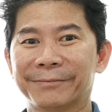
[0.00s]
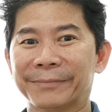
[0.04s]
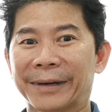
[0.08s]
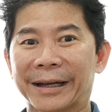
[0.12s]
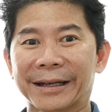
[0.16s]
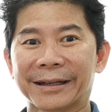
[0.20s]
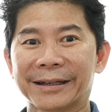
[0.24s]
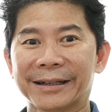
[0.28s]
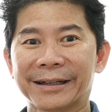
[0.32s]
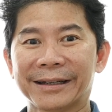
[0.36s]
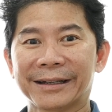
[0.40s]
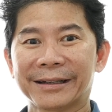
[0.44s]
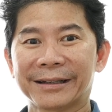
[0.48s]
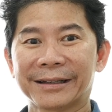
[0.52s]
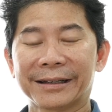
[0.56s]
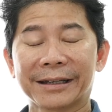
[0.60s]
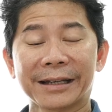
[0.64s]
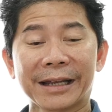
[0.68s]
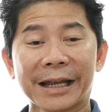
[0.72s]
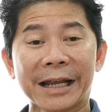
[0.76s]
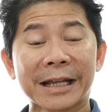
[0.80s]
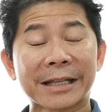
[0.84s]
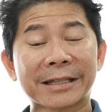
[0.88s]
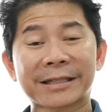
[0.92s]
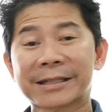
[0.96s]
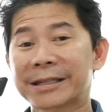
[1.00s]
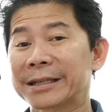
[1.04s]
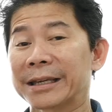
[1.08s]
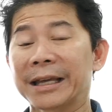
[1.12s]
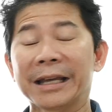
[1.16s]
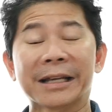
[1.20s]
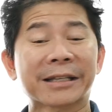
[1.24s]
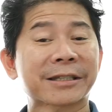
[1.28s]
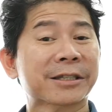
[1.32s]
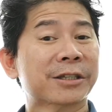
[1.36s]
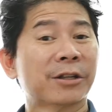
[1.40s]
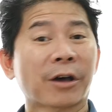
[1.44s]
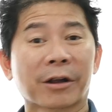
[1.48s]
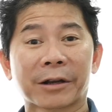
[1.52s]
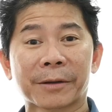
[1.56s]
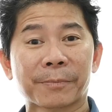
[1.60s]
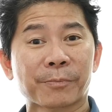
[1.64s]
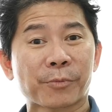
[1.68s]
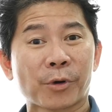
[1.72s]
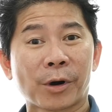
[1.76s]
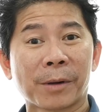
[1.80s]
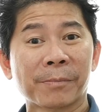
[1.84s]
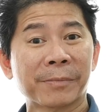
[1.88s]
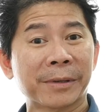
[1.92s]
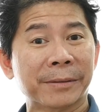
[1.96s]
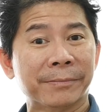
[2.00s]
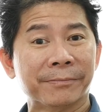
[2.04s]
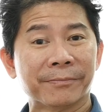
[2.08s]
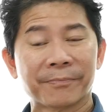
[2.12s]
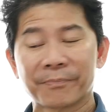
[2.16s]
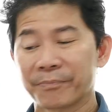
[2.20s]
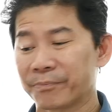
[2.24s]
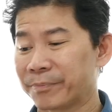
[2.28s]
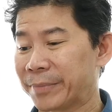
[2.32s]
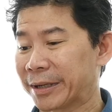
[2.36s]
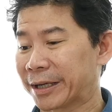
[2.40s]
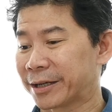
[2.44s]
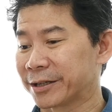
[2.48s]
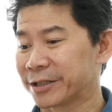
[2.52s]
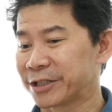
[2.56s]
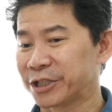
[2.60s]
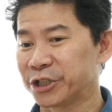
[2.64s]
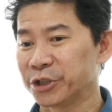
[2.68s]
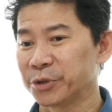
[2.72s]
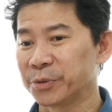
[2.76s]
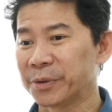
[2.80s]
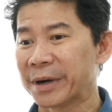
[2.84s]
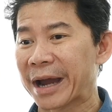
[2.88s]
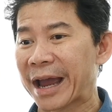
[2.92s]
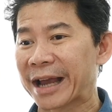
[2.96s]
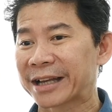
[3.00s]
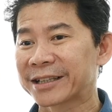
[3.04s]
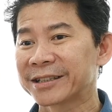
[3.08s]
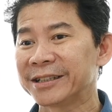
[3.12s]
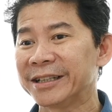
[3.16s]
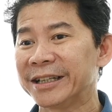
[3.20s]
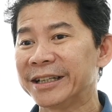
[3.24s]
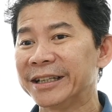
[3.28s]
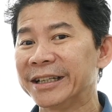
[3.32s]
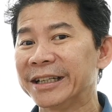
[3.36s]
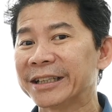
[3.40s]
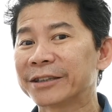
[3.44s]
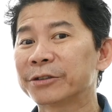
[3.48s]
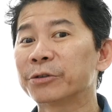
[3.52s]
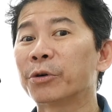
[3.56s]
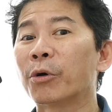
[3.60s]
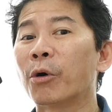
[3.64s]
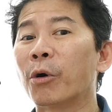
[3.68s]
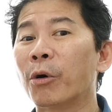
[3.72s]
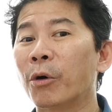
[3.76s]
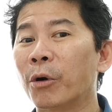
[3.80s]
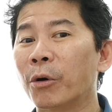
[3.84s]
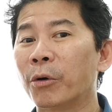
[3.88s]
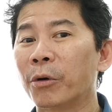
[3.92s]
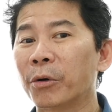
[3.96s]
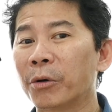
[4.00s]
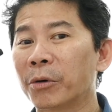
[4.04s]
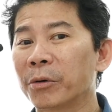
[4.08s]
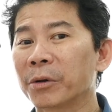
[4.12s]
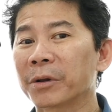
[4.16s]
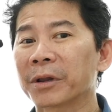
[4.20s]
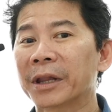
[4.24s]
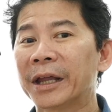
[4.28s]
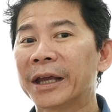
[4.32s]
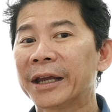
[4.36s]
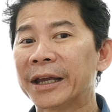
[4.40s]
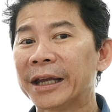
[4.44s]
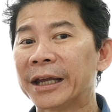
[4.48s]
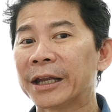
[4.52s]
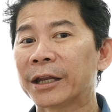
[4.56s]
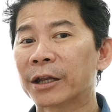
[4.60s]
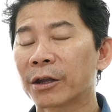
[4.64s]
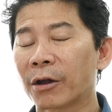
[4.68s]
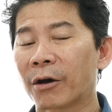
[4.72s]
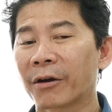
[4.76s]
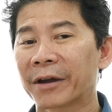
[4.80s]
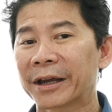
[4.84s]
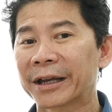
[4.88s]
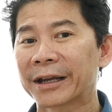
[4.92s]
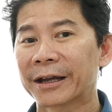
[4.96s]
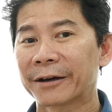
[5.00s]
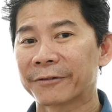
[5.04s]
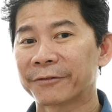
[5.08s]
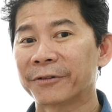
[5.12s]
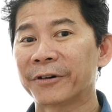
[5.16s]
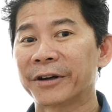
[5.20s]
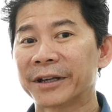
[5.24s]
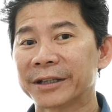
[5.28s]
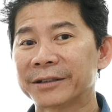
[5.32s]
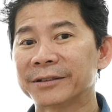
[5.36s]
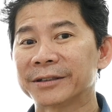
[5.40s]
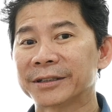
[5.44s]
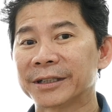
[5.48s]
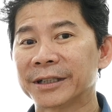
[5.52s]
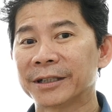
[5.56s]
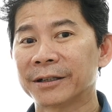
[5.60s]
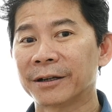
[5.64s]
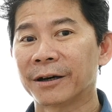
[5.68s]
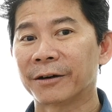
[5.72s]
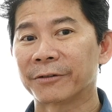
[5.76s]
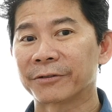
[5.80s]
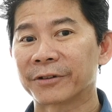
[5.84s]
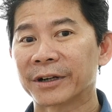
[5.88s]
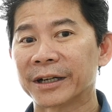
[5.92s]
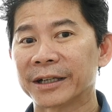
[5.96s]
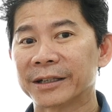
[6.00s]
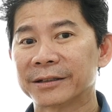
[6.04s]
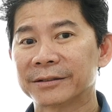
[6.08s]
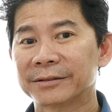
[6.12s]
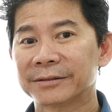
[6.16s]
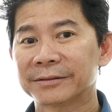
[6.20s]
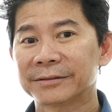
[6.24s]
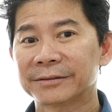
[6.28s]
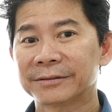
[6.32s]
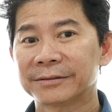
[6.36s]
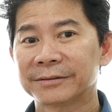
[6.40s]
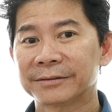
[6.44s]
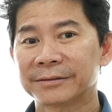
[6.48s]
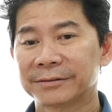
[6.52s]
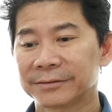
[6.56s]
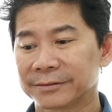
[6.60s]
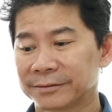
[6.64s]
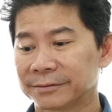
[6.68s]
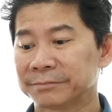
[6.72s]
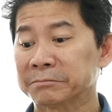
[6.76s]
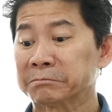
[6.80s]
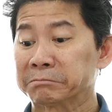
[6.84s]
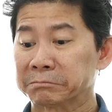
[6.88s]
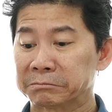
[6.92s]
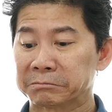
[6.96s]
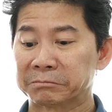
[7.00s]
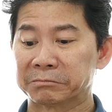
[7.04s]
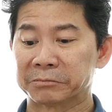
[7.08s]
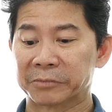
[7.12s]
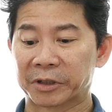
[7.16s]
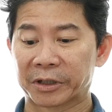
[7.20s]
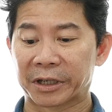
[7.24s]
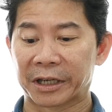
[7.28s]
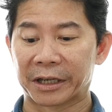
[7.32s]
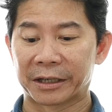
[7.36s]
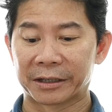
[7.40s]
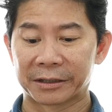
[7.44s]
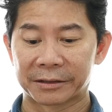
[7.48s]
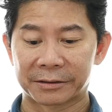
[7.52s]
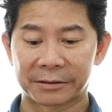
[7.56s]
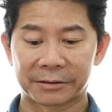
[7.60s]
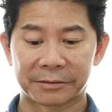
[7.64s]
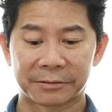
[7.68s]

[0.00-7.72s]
But it's not a problem, because you will actually need to hold it long enough for it to turn off, right? Okay.